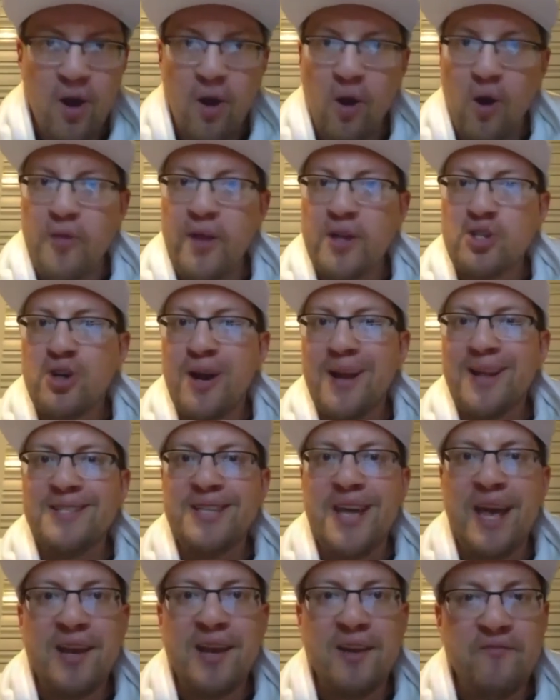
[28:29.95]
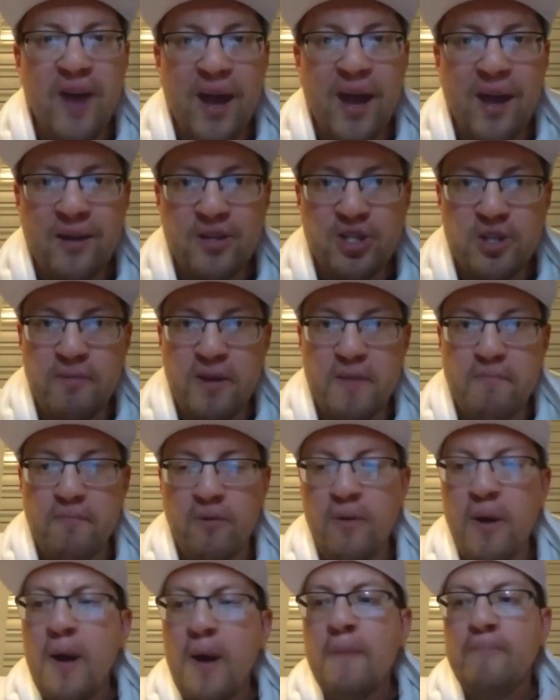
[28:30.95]
or they try to take advantage of
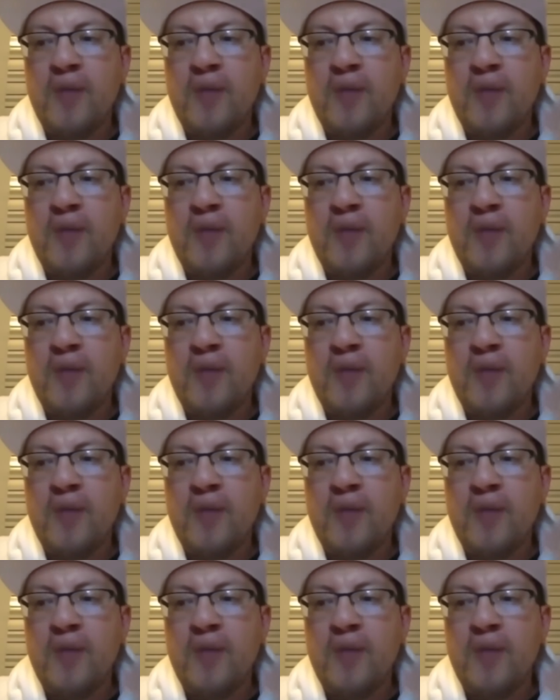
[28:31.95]
people,